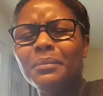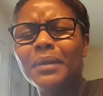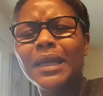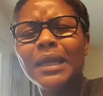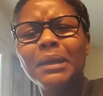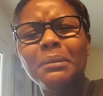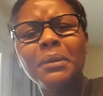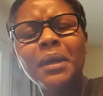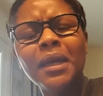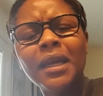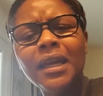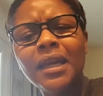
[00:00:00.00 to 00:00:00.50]

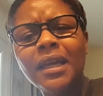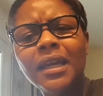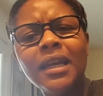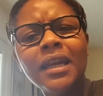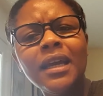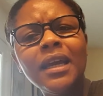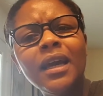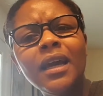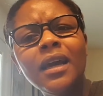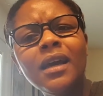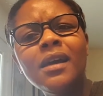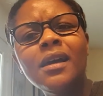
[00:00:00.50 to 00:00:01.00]
Mimi?
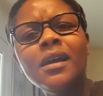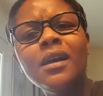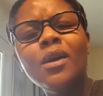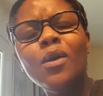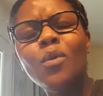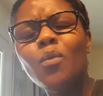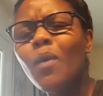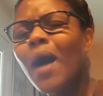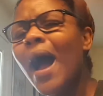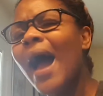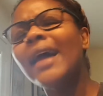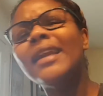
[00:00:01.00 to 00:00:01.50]

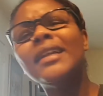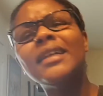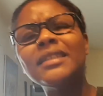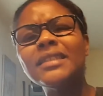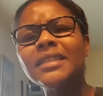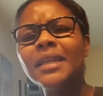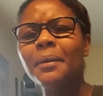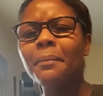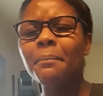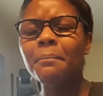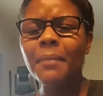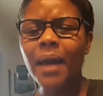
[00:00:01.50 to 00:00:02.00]
Why does
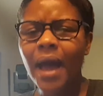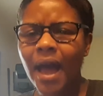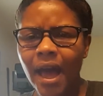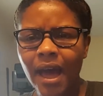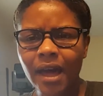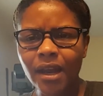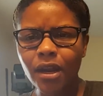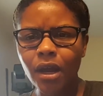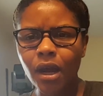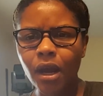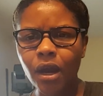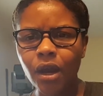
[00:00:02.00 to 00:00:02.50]
it
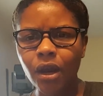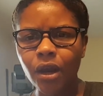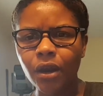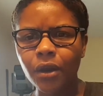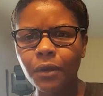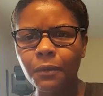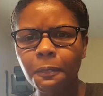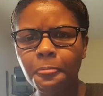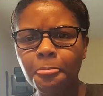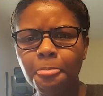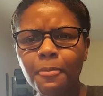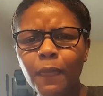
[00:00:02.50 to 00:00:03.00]

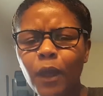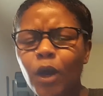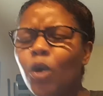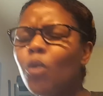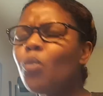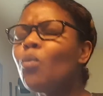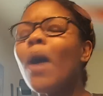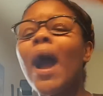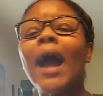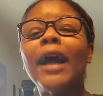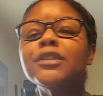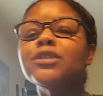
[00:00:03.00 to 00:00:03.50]
matter?
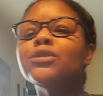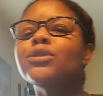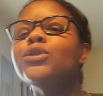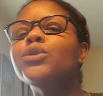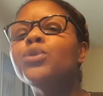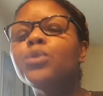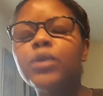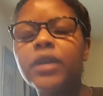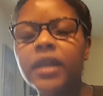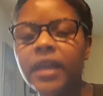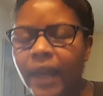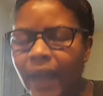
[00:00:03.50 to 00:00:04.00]
Why do
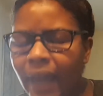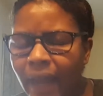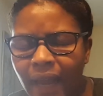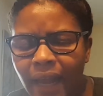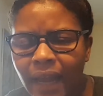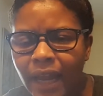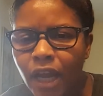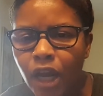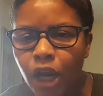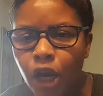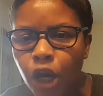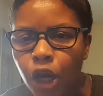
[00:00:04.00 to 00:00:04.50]
you
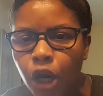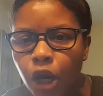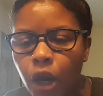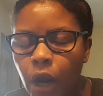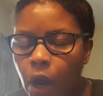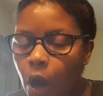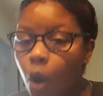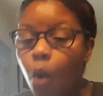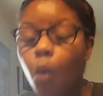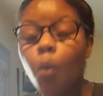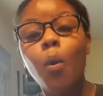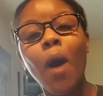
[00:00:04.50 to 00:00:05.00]
care?
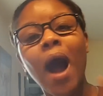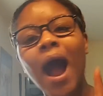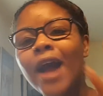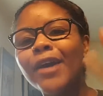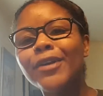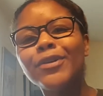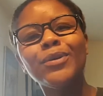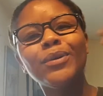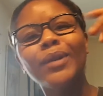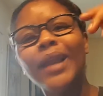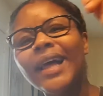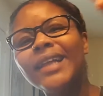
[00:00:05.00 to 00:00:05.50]
Why
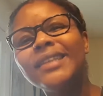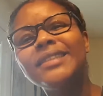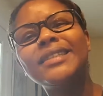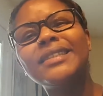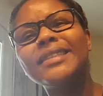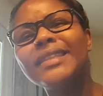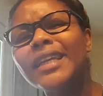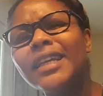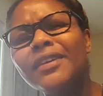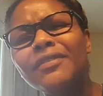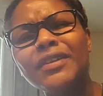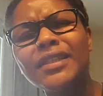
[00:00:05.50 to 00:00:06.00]
are you
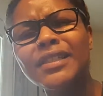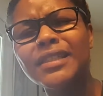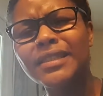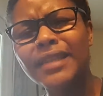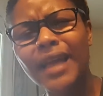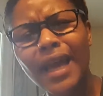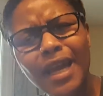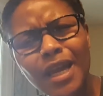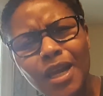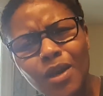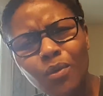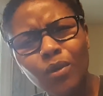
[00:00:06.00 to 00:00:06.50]
letting Stevie
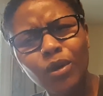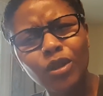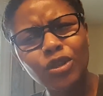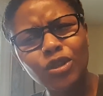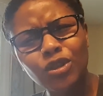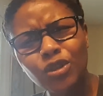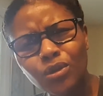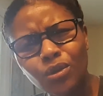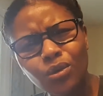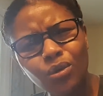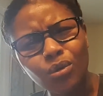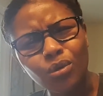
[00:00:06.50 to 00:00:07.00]
stay
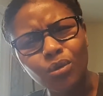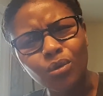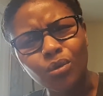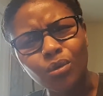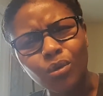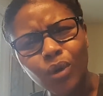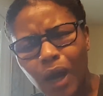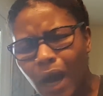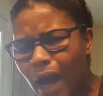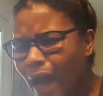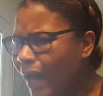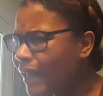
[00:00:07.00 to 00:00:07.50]
with
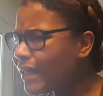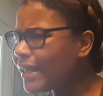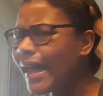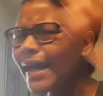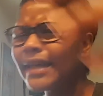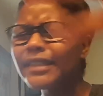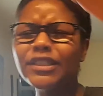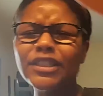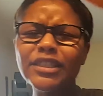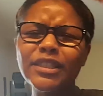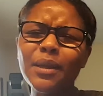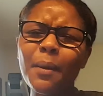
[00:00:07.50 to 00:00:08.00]
you?
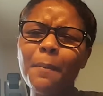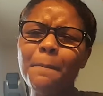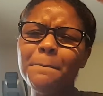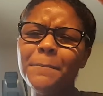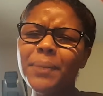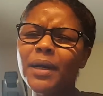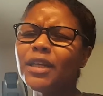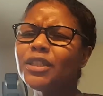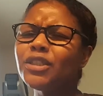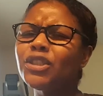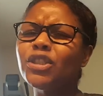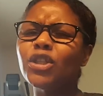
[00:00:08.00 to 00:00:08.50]
Like, just a
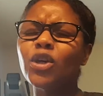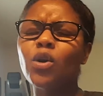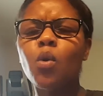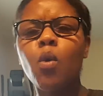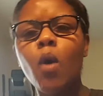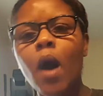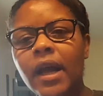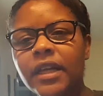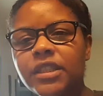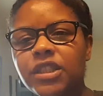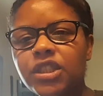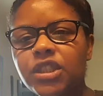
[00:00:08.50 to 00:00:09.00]
bunch of
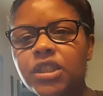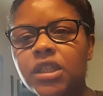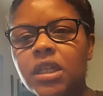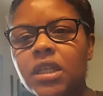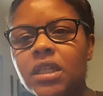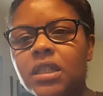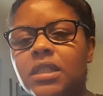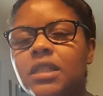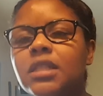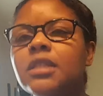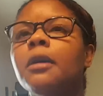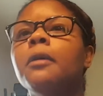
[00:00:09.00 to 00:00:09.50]

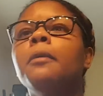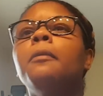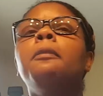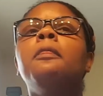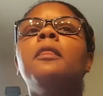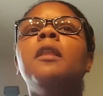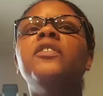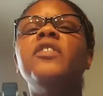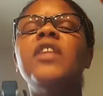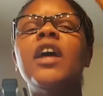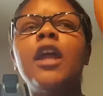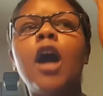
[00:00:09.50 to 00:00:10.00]
questions
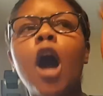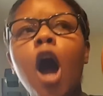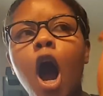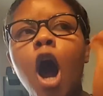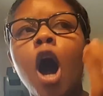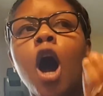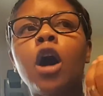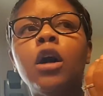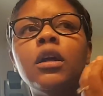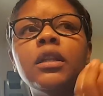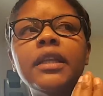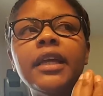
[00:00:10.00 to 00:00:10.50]
that
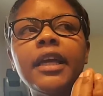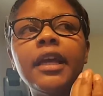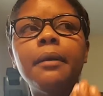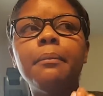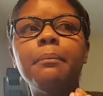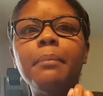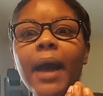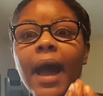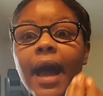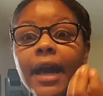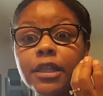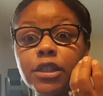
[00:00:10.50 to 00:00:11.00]
all
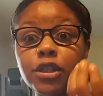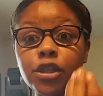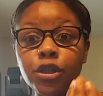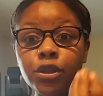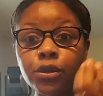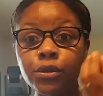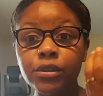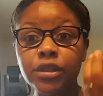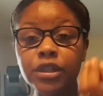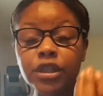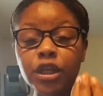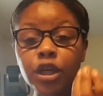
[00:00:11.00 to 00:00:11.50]
lead back to
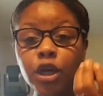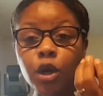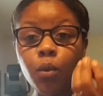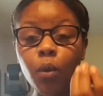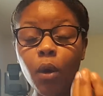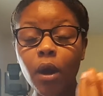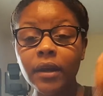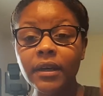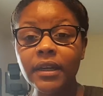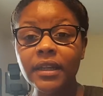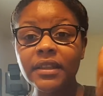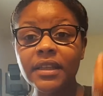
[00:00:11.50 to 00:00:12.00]
you still
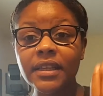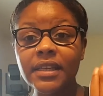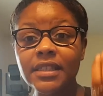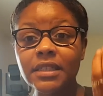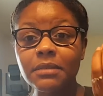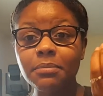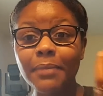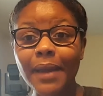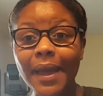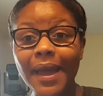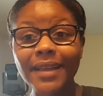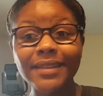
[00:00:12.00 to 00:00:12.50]
wanting this
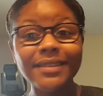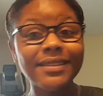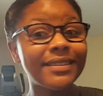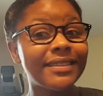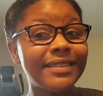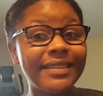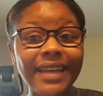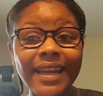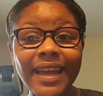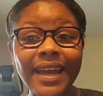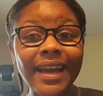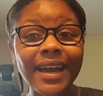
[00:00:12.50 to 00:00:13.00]
man's
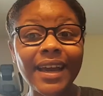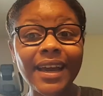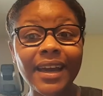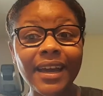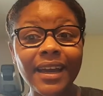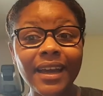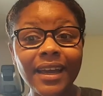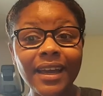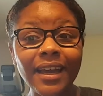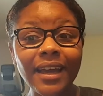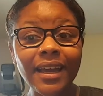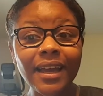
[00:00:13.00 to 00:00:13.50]
dick.
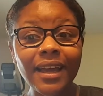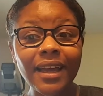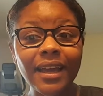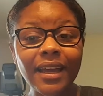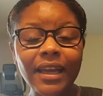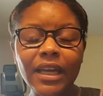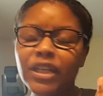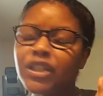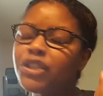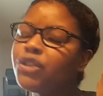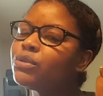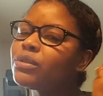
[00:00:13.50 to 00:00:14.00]

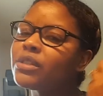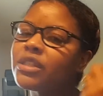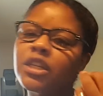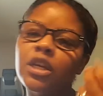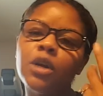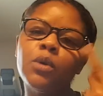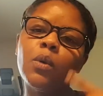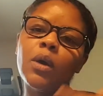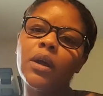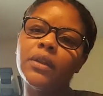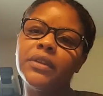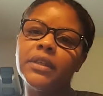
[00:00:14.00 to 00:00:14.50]
You
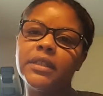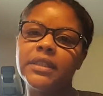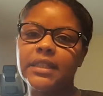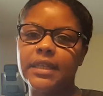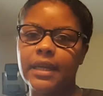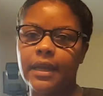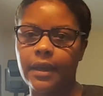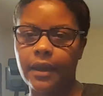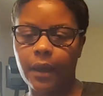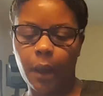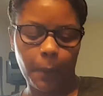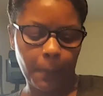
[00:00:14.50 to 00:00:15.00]
still want the
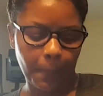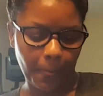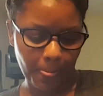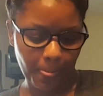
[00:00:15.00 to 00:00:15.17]
dick.